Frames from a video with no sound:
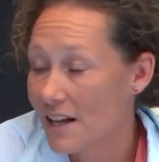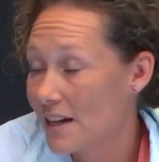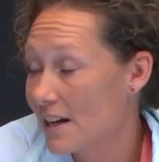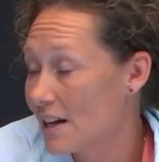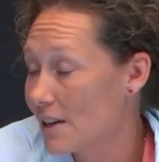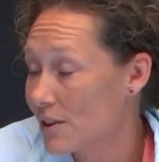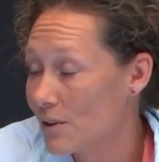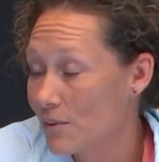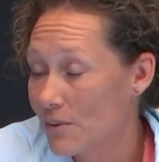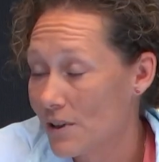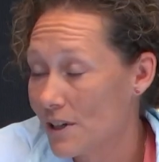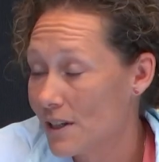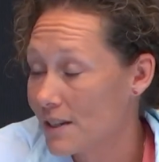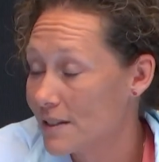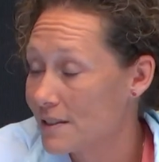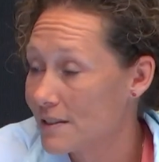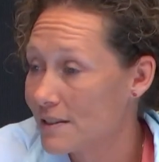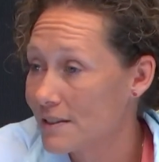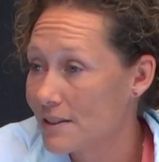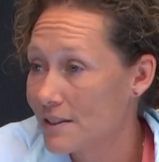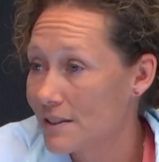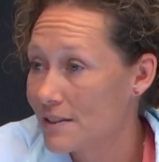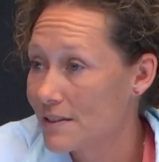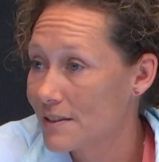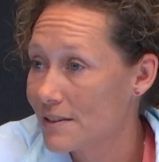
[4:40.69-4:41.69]

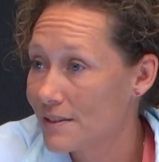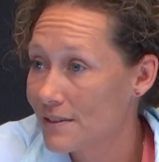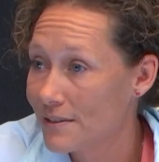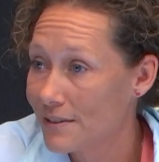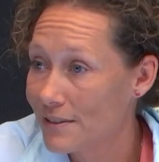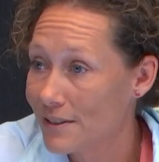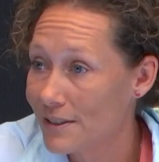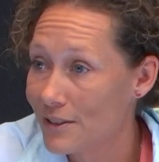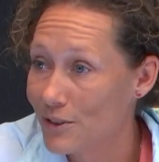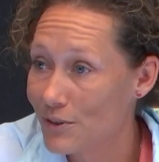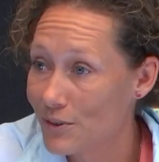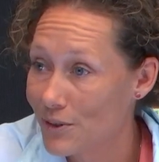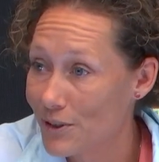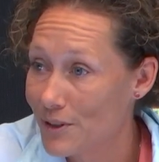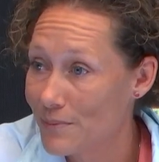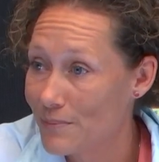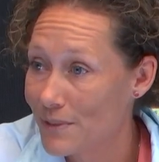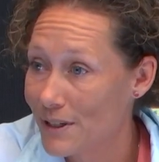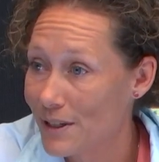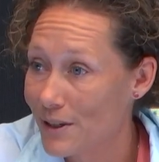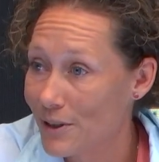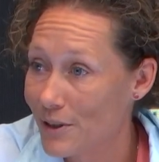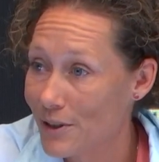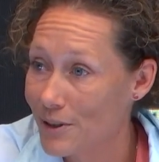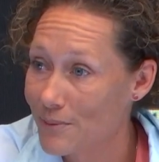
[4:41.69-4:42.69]
Otherwise, just enjoy a
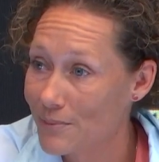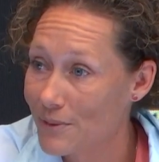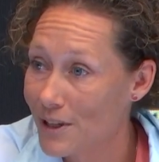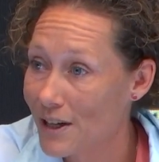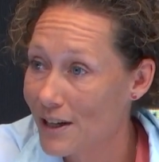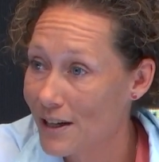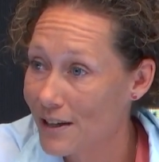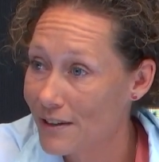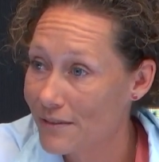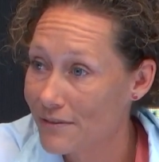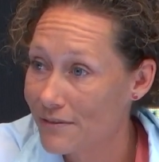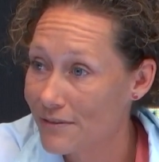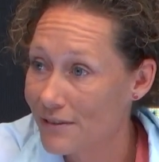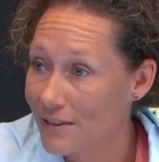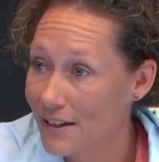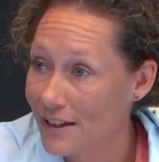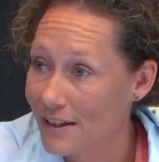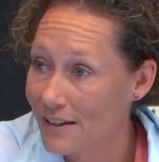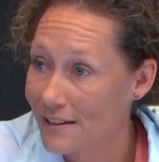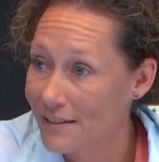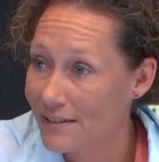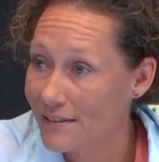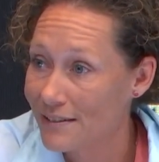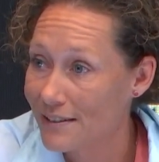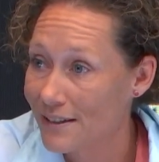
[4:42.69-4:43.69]
bit of home life
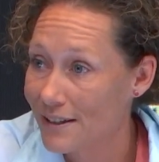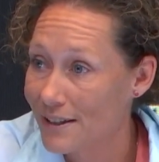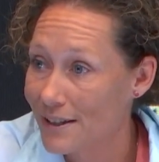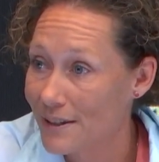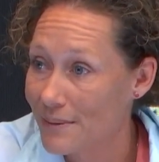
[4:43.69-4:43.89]
and,